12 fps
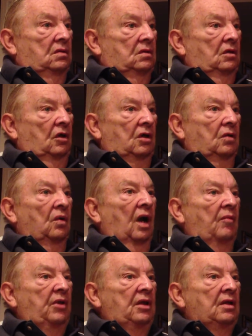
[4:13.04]
Look,
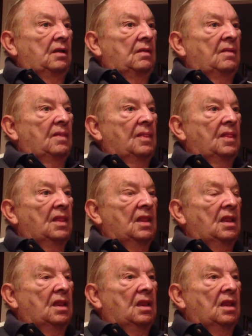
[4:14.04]
Robbie,
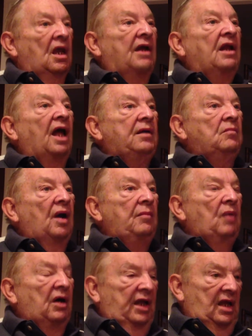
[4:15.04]
I'd like my
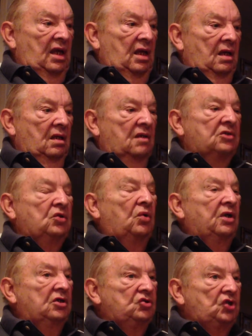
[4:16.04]
money as
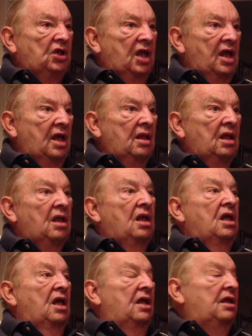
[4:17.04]
quick as you can,
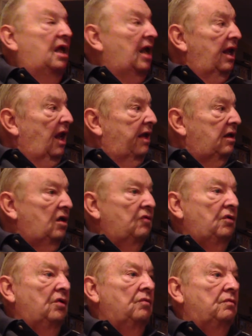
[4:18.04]
and then I'd like you
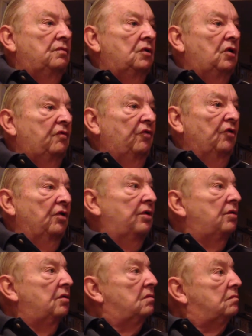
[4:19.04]
to look for a
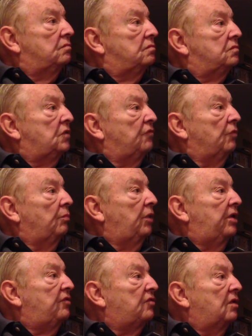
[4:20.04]
different
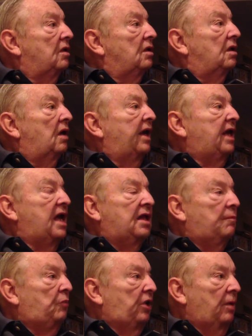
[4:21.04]
place. I
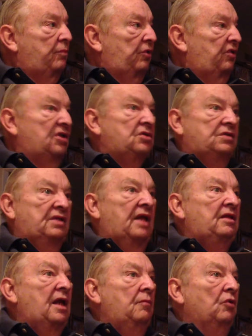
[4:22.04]
can't put up with this.
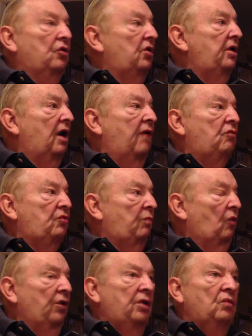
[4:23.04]
That neighborhood, I was
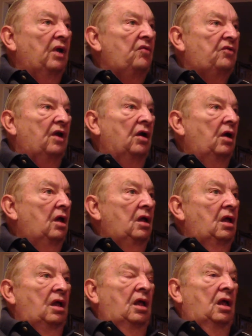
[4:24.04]
born and raised there,
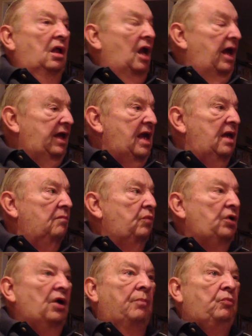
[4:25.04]
and I can't
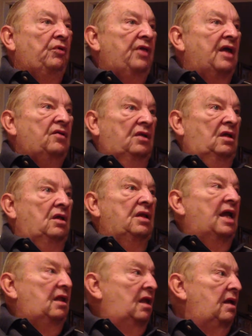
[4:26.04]
put up with that in
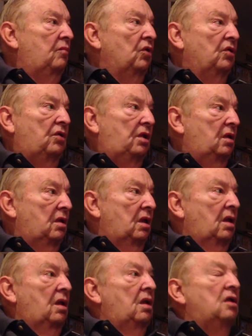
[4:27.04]
that neighborhood. She just
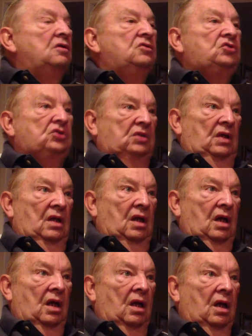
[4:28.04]
needs to sit Is it a
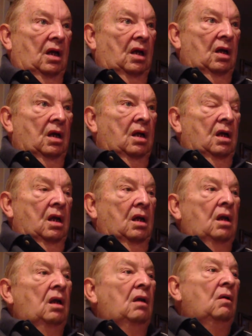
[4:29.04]
good neighborhood? Bad.
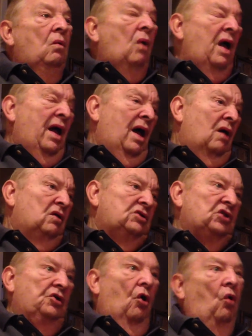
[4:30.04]
Well,
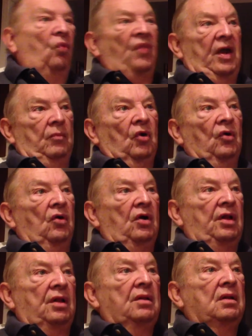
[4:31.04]
it's an old neighborhood.
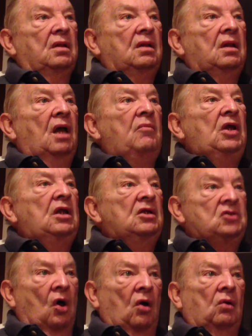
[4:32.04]
I mean,
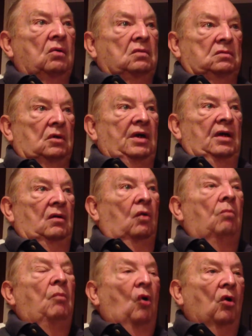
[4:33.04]
it's all uh,
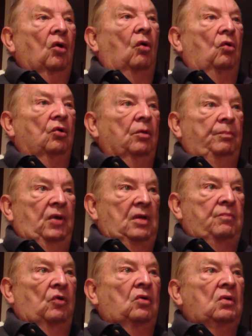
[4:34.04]
more older
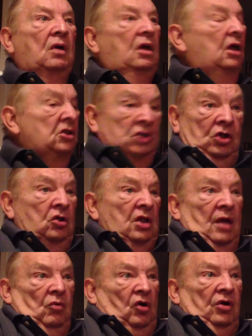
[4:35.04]
people. Yeah. It's a good
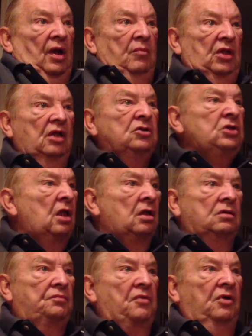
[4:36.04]
neighborhood. I mean, there's
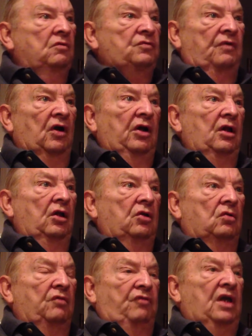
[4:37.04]
not, there's very
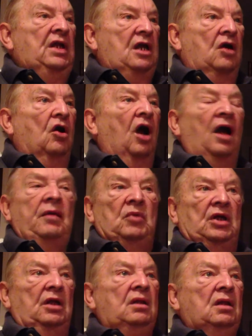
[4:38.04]
little, if any, crime
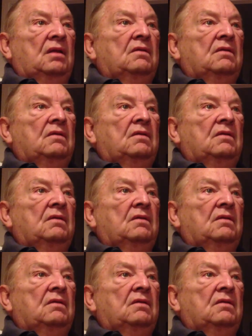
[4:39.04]
in it.